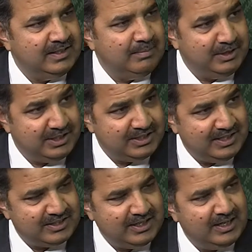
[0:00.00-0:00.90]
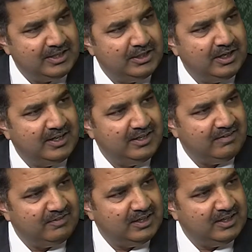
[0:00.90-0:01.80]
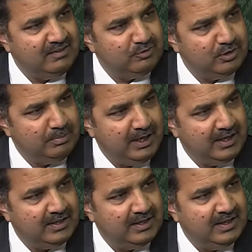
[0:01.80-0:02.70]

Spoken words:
British nationality or indefinite leave to remain,